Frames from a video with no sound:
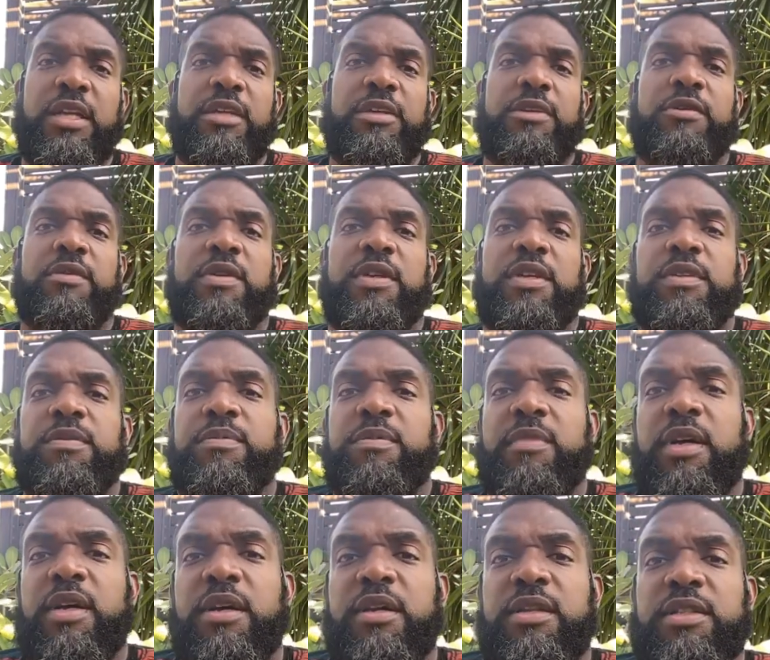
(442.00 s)
So let's
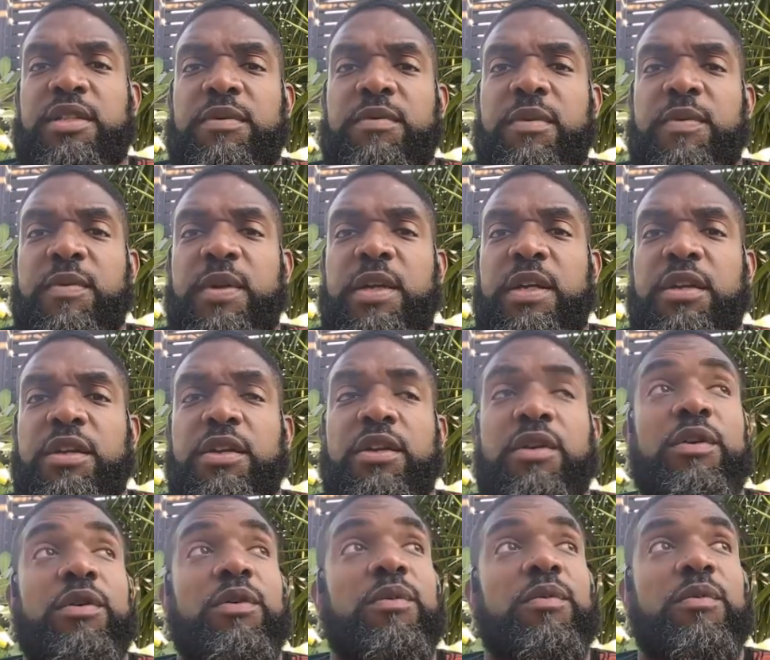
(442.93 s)
uh, see what we can
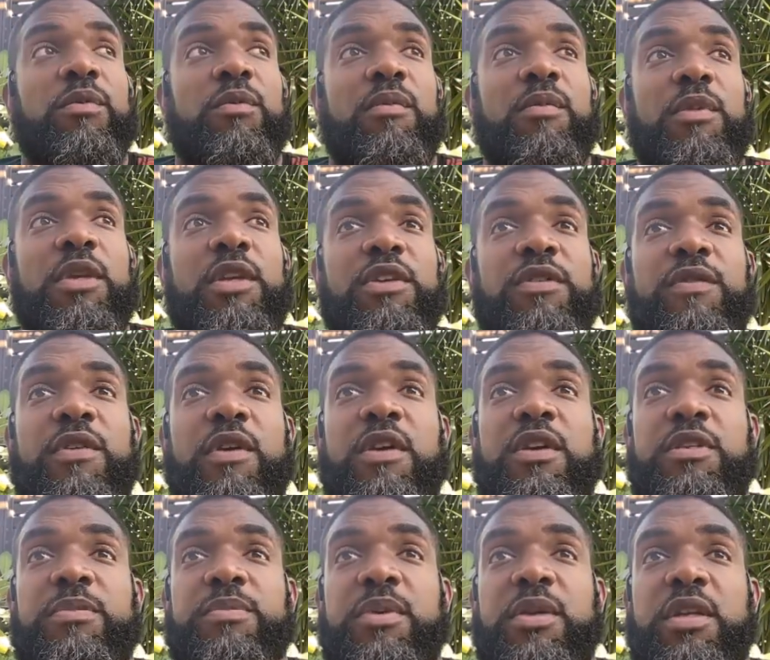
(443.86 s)
do as
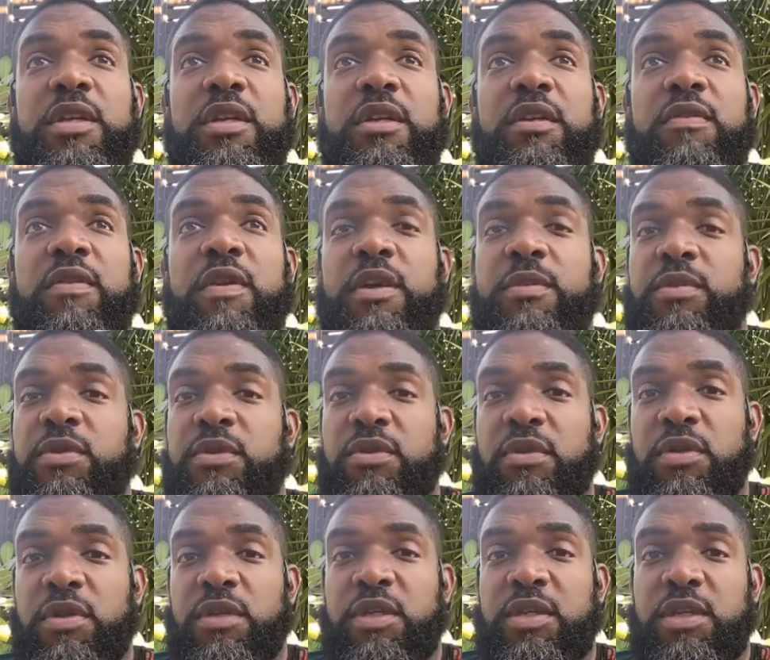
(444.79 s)
far as putting credible
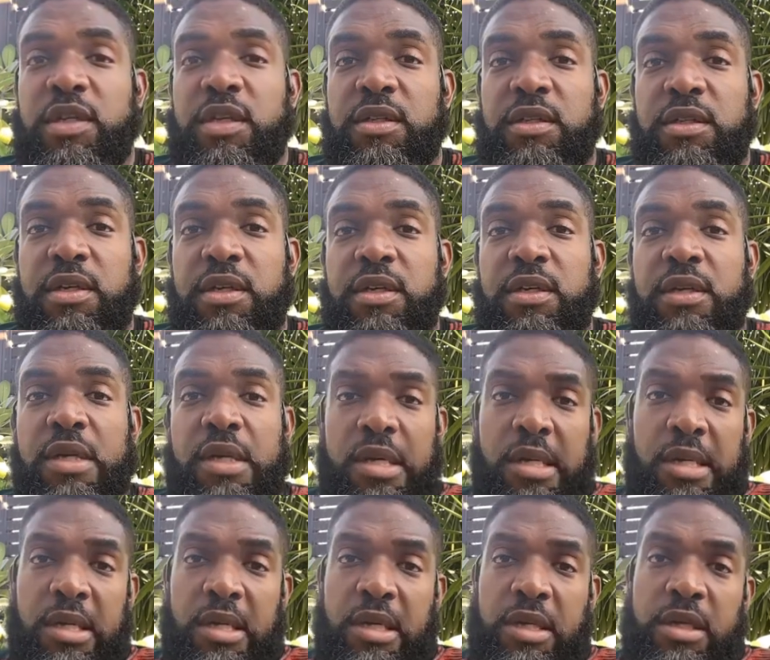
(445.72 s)
sources out there,
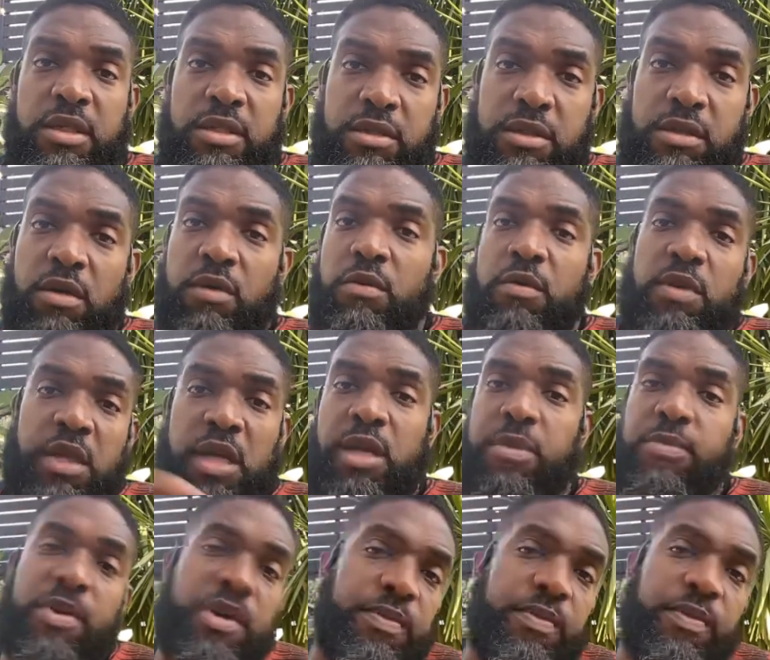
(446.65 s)
so
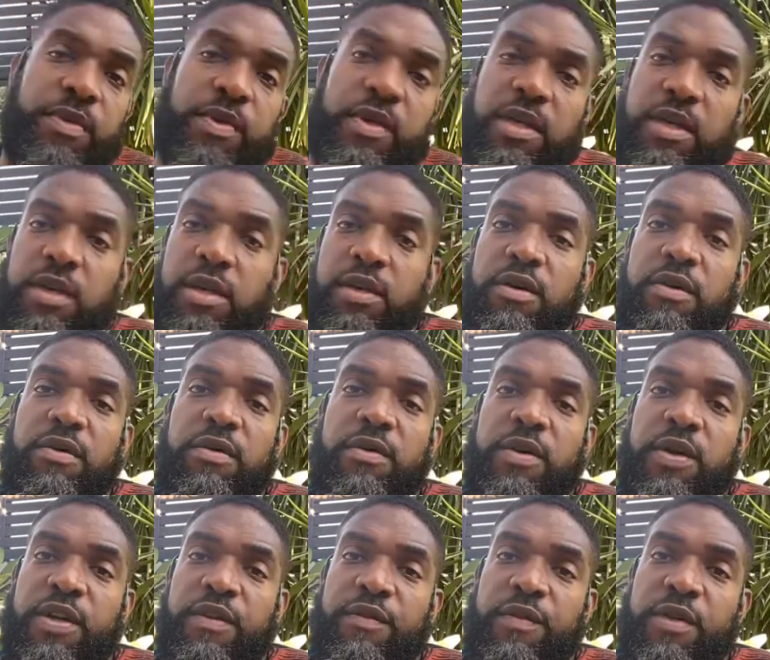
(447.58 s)
that people can
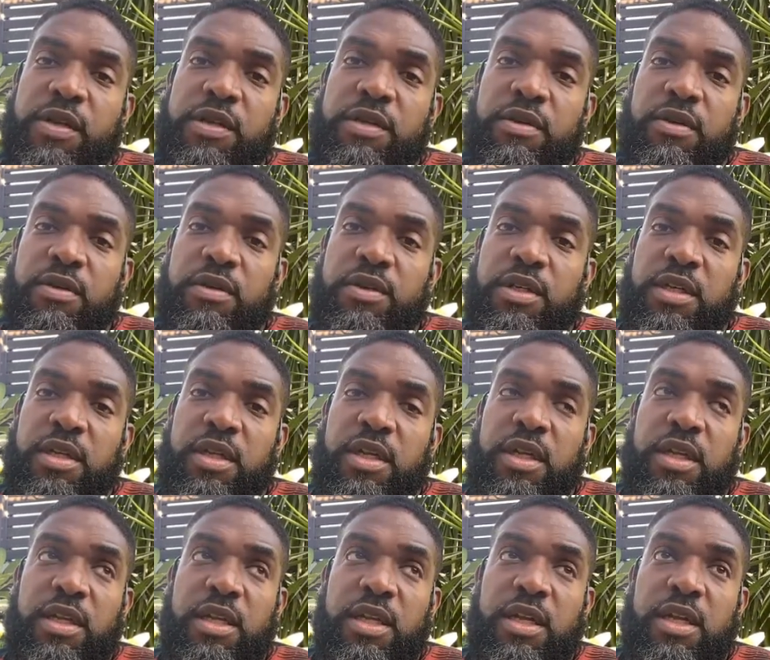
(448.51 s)
go and research it,
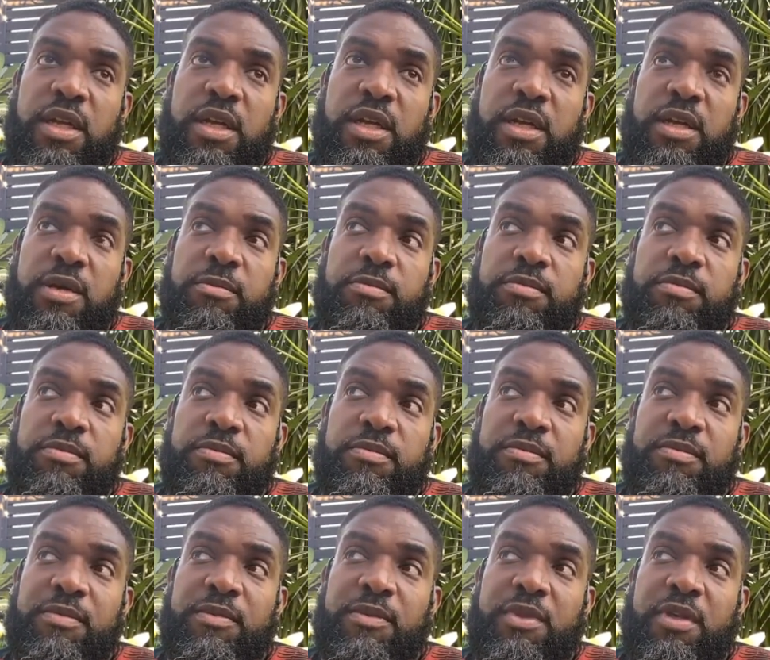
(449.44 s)
and then um,
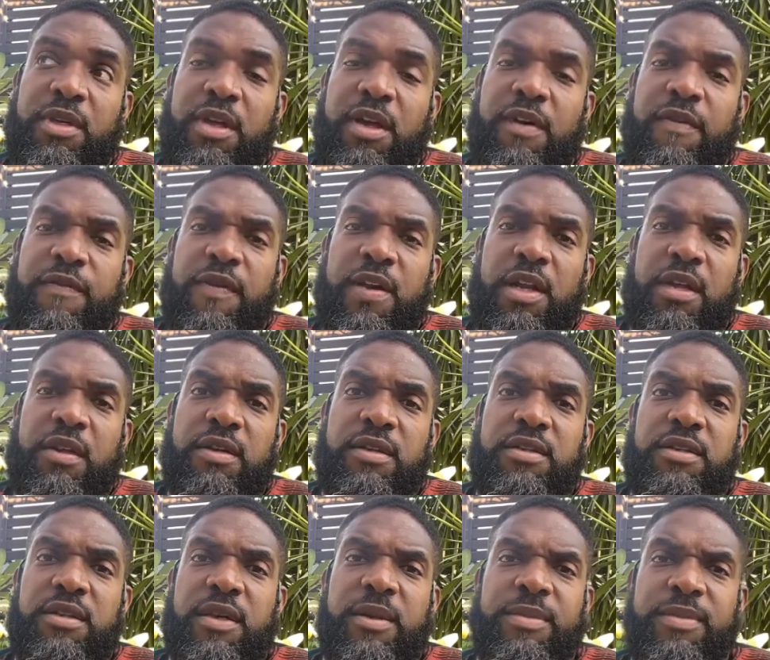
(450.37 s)
then I'll follow
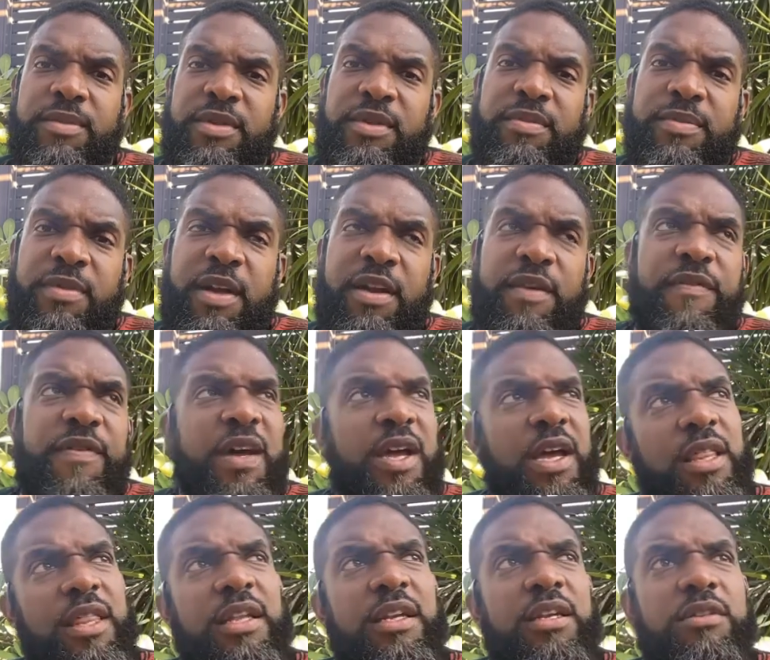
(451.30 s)
this up. As a matter of
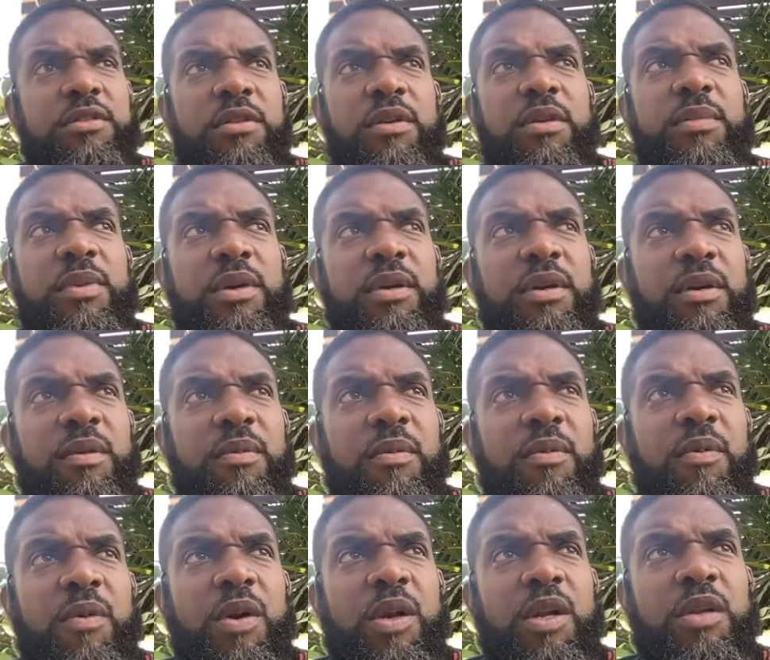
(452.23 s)
fact, I think it's going to be
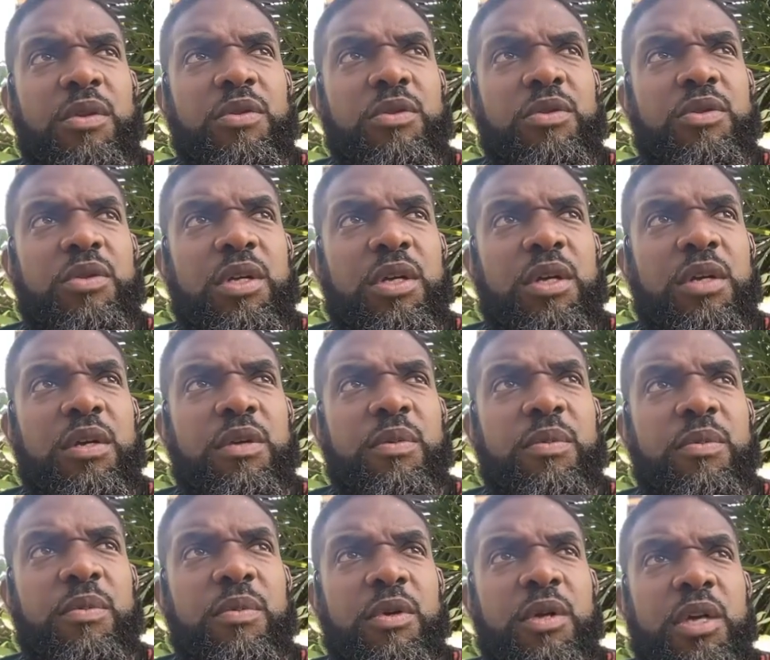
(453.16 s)
one of those. Uh,
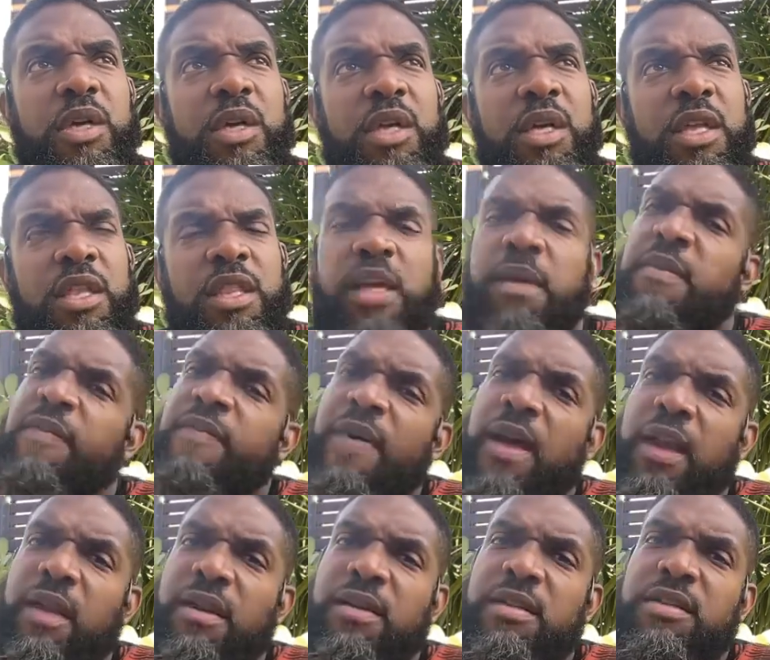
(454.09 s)
I think I'll
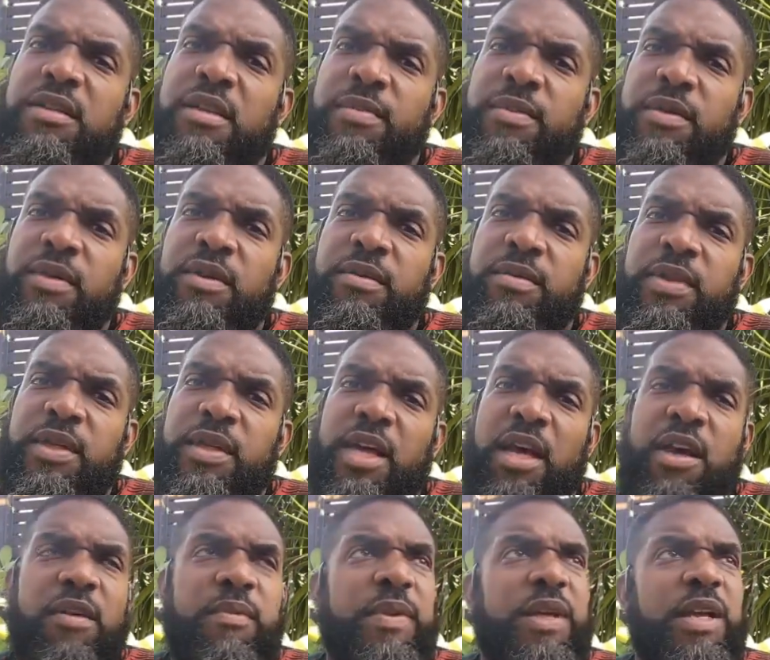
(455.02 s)
follow this up a little bit.
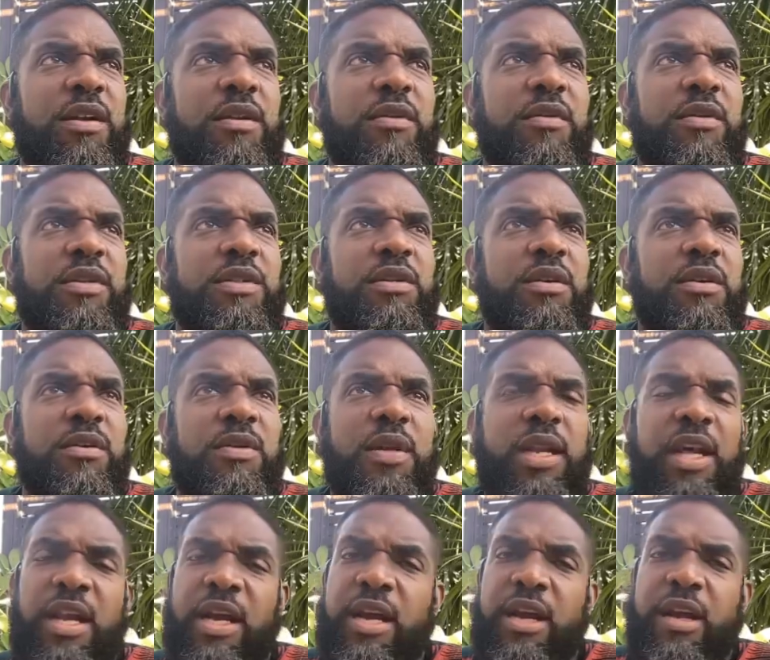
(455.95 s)
I don't plan on going to a whole
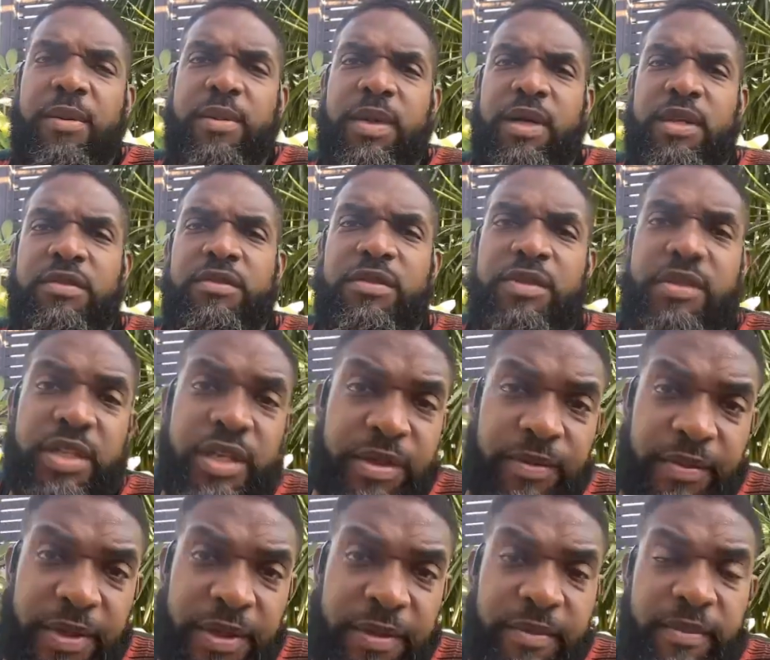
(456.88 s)
lot of Arab countries
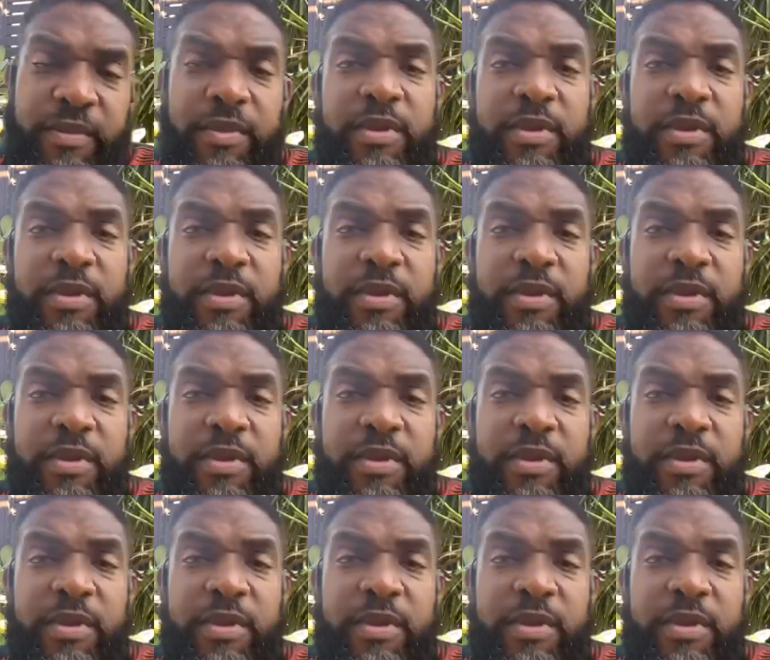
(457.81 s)
anyway,